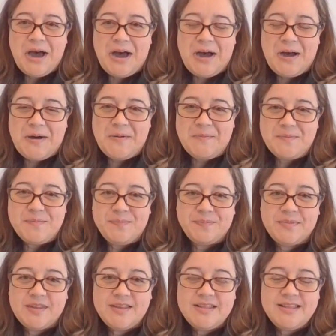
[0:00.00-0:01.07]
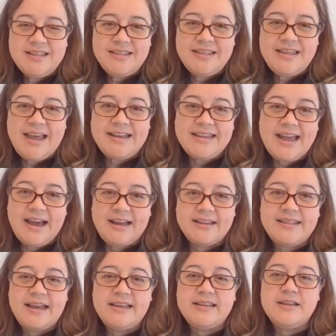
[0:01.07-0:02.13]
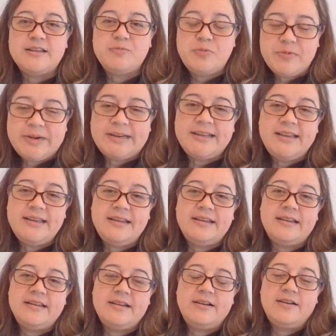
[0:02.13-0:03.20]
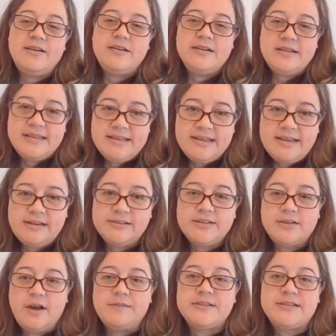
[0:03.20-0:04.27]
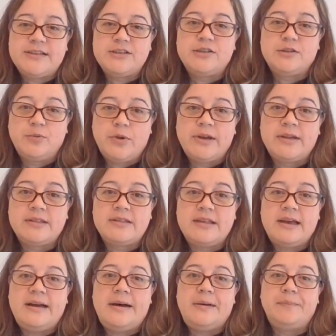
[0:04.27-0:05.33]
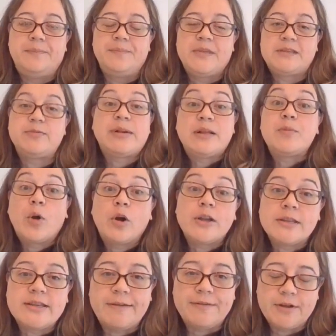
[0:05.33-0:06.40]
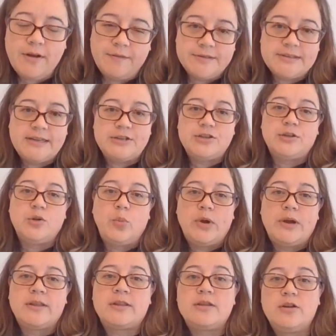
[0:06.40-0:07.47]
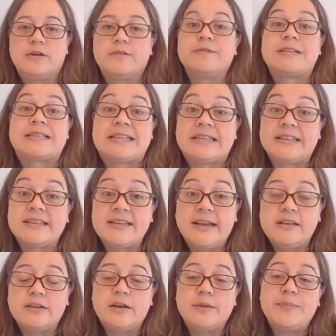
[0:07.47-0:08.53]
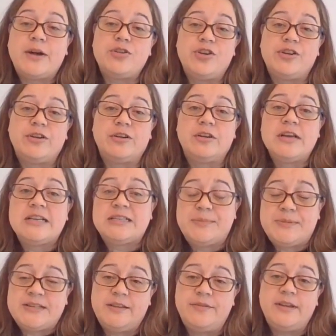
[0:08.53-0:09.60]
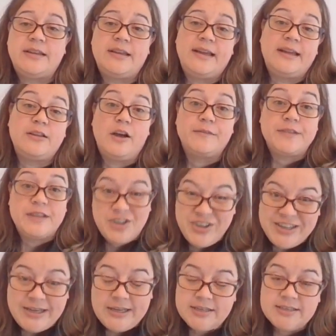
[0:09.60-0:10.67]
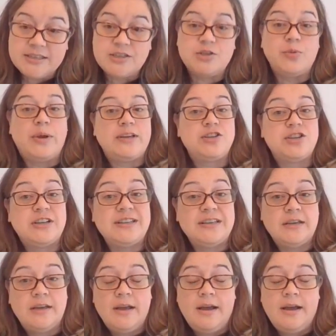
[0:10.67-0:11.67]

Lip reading: that is really entails a conversation with, it's really important to have a conversation with your facilitator about your specific and often unique situation.